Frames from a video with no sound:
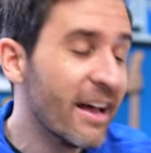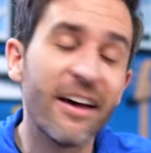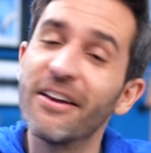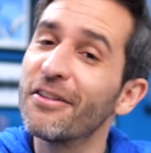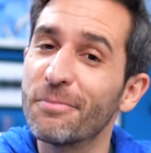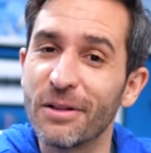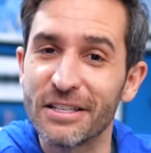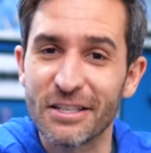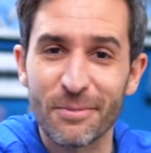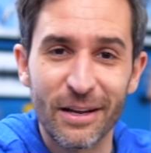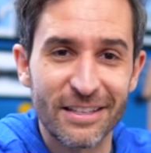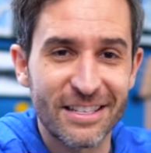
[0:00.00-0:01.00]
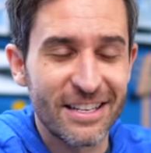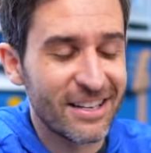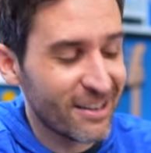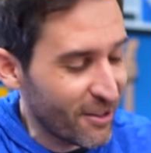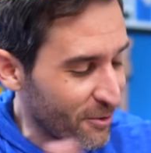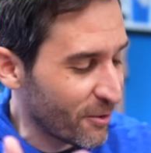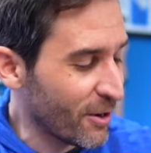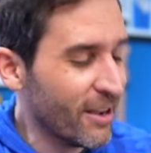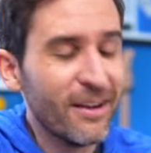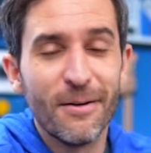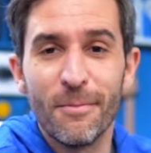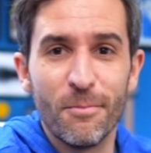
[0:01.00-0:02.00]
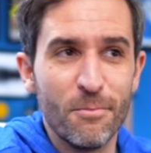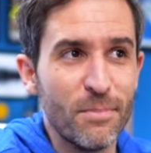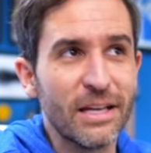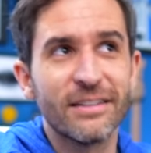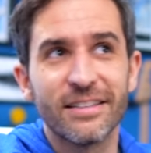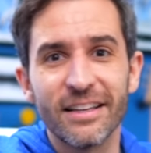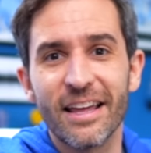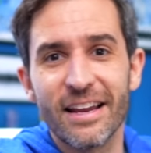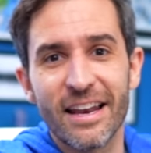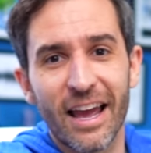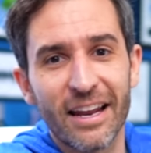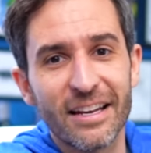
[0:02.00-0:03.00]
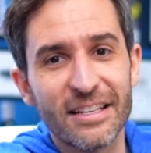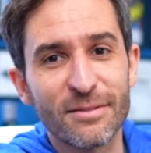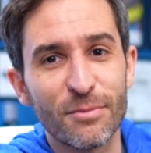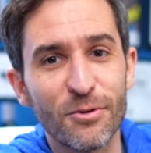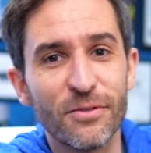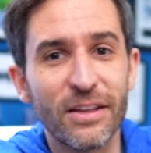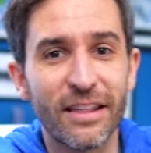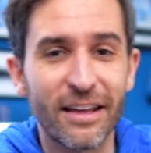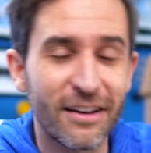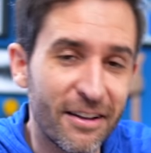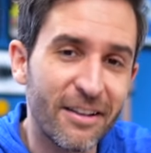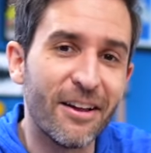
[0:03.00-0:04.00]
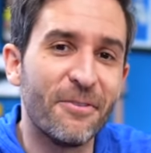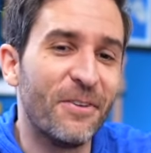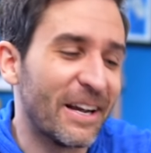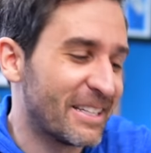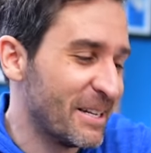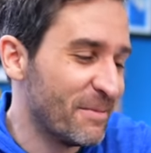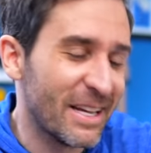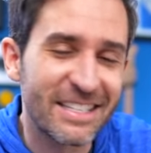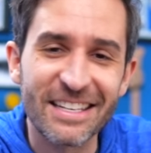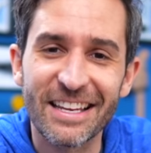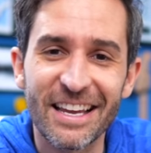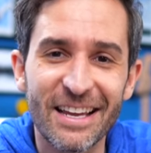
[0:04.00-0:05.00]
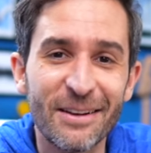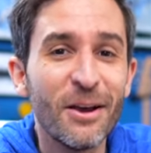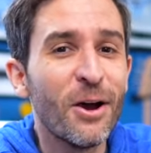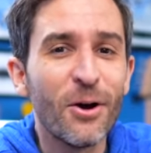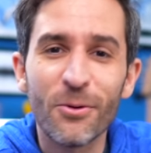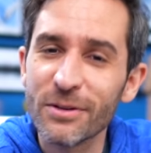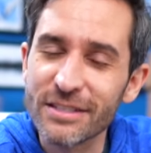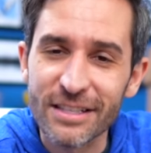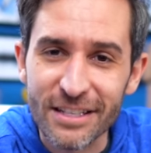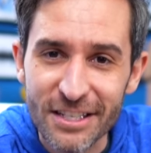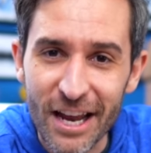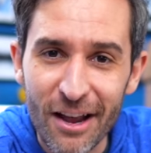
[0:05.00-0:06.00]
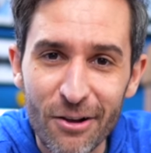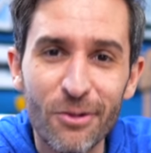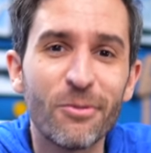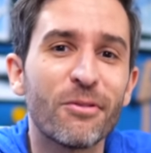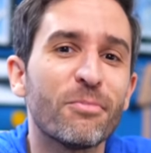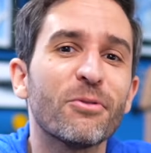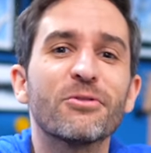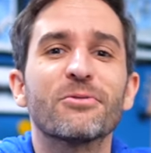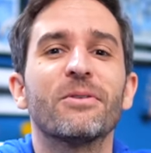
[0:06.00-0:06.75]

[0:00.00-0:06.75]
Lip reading: Another place you might see it, another mid to late 90s movie that affected me as a kid, was The Jackal with Bruce